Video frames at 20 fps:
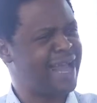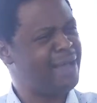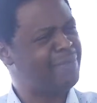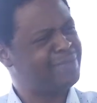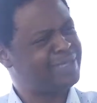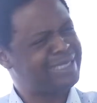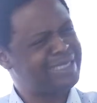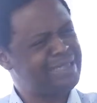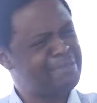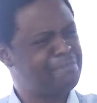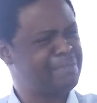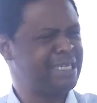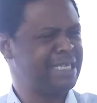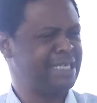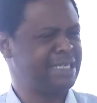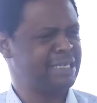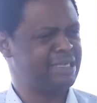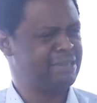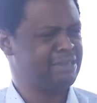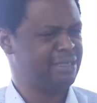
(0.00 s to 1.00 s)
I'm
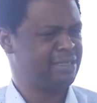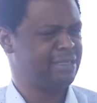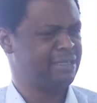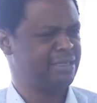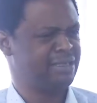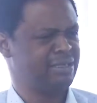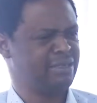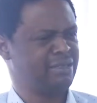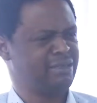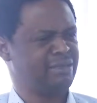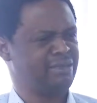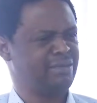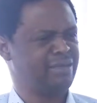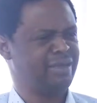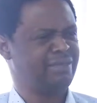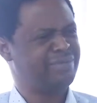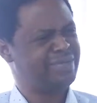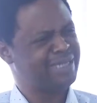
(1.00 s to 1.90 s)
sleeping. I'm